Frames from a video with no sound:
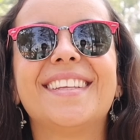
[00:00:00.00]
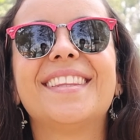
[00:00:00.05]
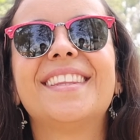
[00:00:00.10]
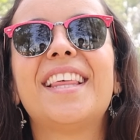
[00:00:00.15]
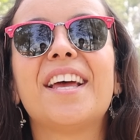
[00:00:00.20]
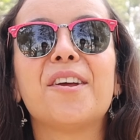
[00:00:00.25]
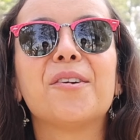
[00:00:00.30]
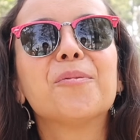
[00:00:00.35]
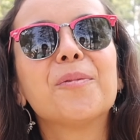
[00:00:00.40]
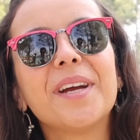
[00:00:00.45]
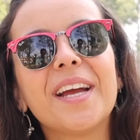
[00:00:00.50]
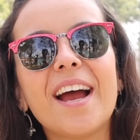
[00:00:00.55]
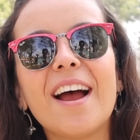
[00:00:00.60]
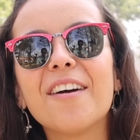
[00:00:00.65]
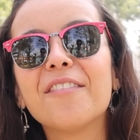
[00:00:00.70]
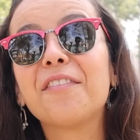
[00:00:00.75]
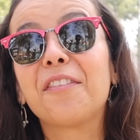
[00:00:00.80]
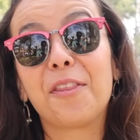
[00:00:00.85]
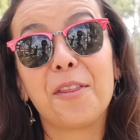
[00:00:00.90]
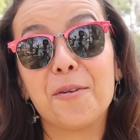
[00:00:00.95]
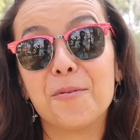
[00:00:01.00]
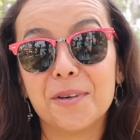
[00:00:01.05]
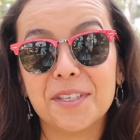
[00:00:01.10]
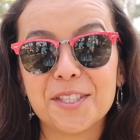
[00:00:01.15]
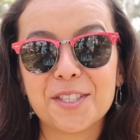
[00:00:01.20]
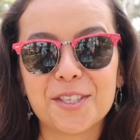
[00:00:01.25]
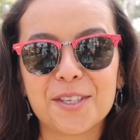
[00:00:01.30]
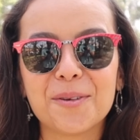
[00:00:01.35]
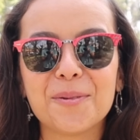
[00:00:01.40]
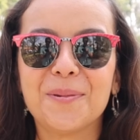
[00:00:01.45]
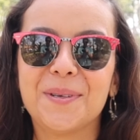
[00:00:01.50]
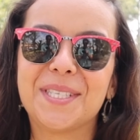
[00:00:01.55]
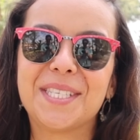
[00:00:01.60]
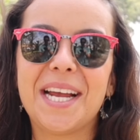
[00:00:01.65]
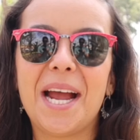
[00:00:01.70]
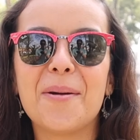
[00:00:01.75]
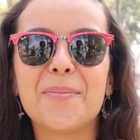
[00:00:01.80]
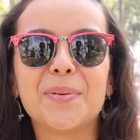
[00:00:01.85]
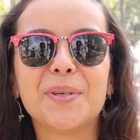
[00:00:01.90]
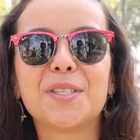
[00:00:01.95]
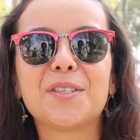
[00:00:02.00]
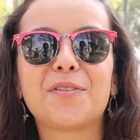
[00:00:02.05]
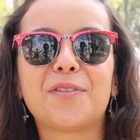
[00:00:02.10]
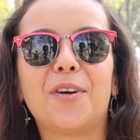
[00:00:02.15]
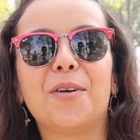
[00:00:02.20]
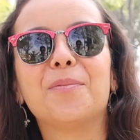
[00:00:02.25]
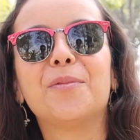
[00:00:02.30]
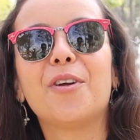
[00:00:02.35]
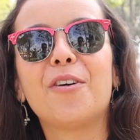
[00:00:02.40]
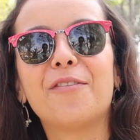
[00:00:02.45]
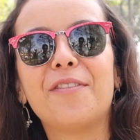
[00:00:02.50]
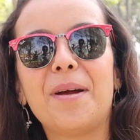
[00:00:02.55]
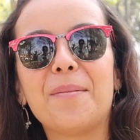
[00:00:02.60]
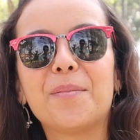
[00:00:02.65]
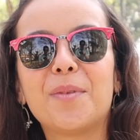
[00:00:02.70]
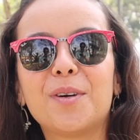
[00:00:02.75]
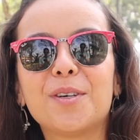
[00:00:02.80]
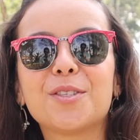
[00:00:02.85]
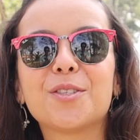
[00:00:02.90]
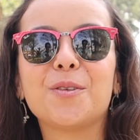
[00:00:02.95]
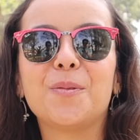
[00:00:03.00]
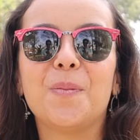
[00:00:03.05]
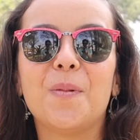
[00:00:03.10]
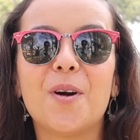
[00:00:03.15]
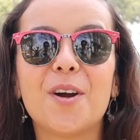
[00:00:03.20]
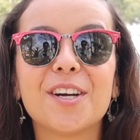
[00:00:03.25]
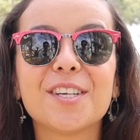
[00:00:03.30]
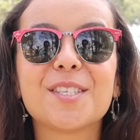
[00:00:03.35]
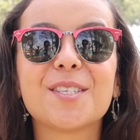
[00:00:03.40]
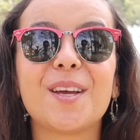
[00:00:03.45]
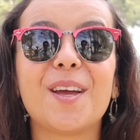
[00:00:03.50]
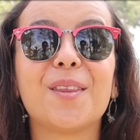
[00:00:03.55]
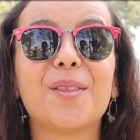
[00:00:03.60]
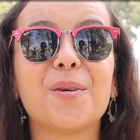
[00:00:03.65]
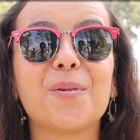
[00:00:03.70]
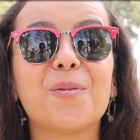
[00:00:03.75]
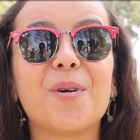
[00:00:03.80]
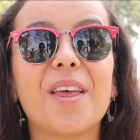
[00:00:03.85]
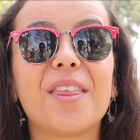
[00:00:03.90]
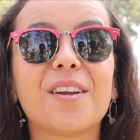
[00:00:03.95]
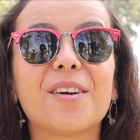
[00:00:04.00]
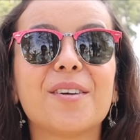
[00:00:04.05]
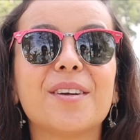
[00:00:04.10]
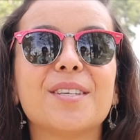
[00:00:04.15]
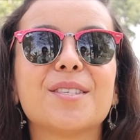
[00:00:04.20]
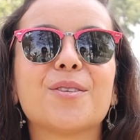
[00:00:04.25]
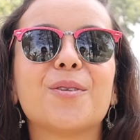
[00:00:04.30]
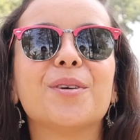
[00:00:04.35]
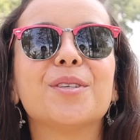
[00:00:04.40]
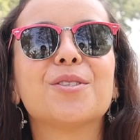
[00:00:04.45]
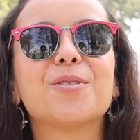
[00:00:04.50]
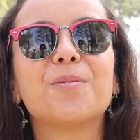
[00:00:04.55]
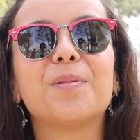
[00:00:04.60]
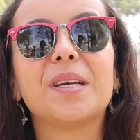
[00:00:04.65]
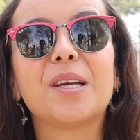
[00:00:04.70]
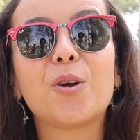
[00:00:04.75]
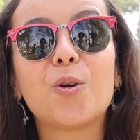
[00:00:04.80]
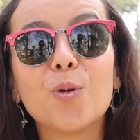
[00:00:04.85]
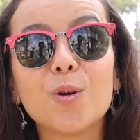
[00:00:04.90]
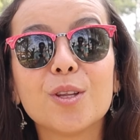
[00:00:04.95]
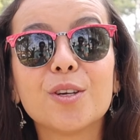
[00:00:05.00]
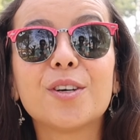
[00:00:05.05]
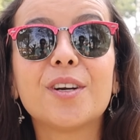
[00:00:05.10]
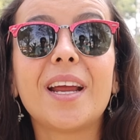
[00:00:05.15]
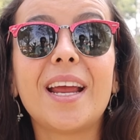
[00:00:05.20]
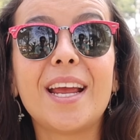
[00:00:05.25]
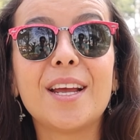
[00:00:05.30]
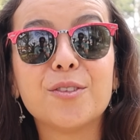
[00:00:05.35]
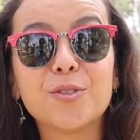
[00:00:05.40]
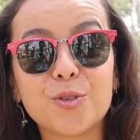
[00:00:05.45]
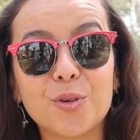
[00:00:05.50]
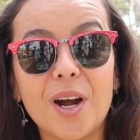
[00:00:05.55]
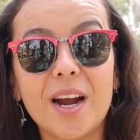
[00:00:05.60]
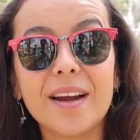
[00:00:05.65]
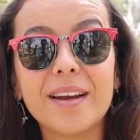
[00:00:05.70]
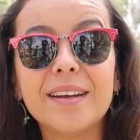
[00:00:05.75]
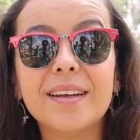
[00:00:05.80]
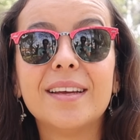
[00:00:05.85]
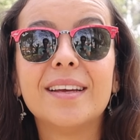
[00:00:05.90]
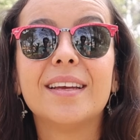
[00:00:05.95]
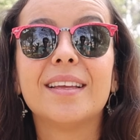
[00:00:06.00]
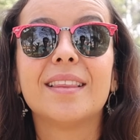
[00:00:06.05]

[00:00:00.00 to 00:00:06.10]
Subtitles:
Then we have the winter, which happens from November to March, and the weather is going to be cooler and dry.